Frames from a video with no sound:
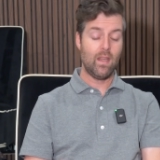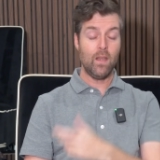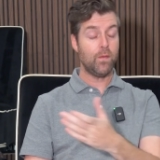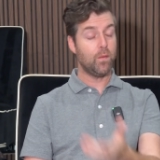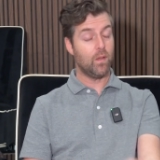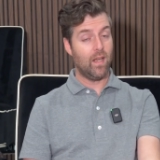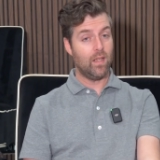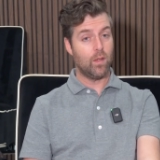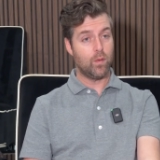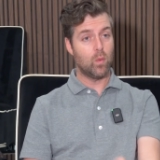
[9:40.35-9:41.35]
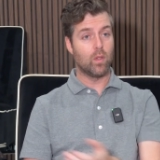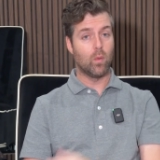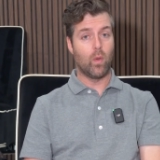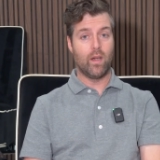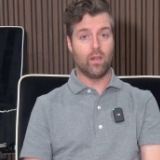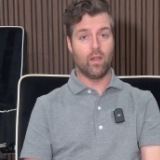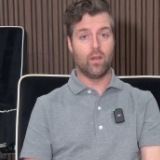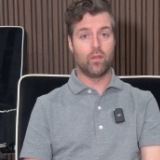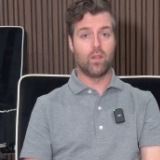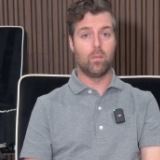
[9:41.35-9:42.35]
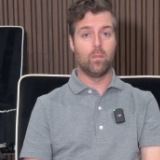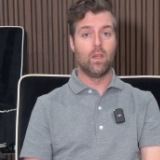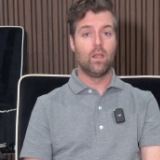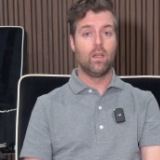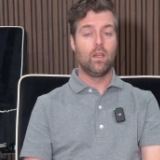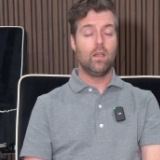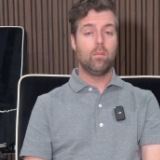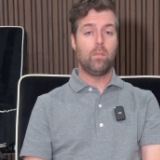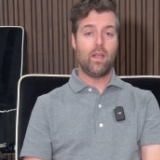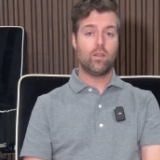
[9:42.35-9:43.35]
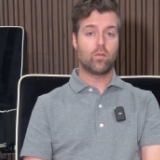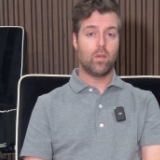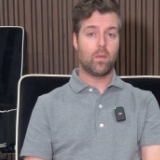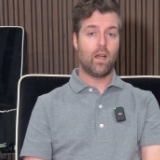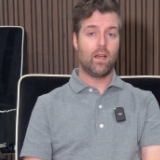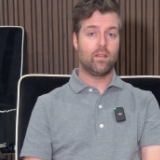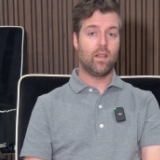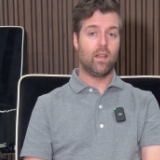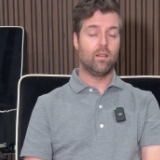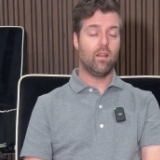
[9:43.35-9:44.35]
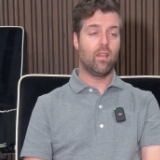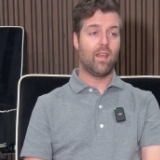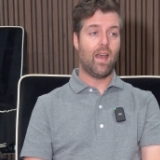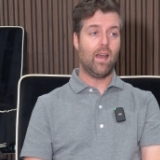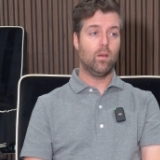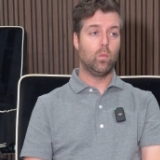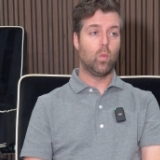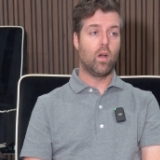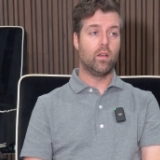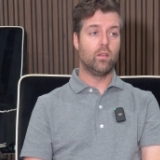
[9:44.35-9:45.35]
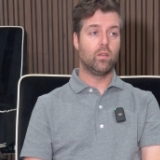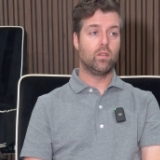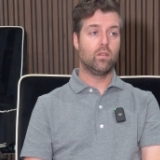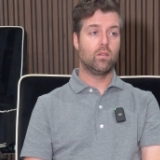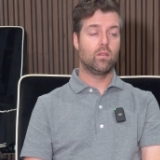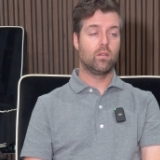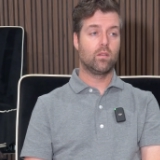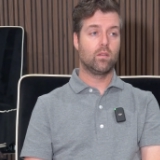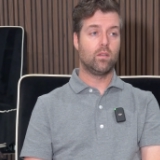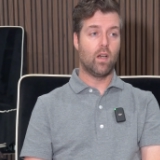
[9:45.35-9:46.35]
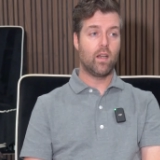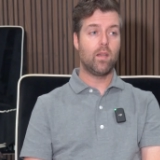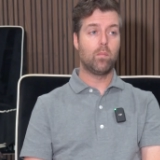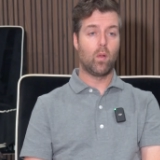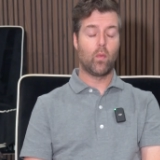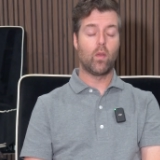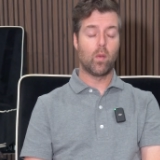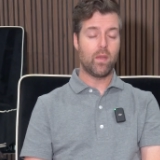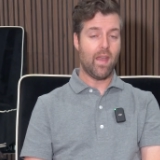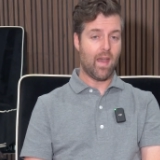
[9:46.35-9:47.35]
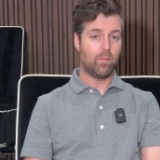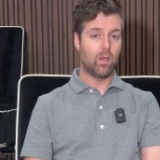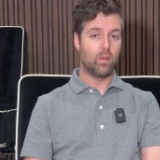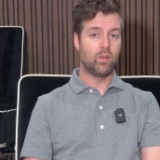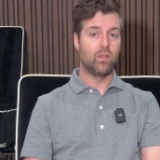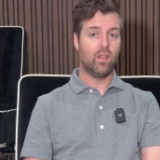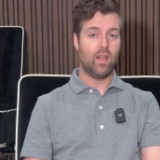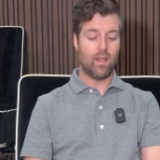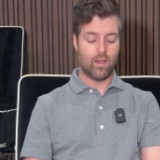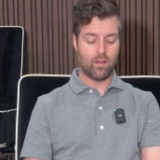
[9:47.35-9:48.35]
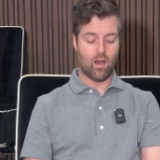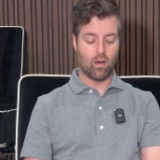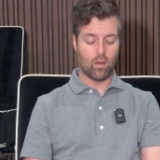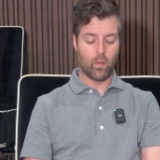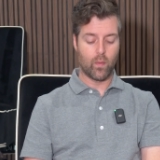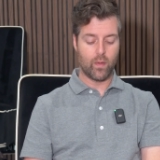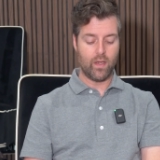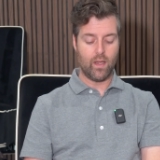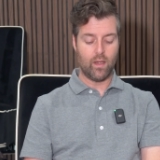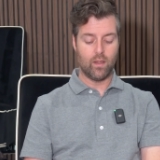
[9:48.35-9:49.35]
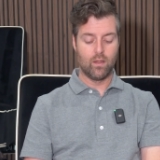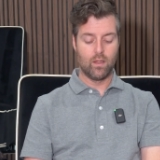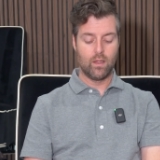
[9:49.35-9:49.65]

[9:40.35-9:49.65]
If any of you are aware of some mainstream content that was done in both Dolby Atmos and R O three D,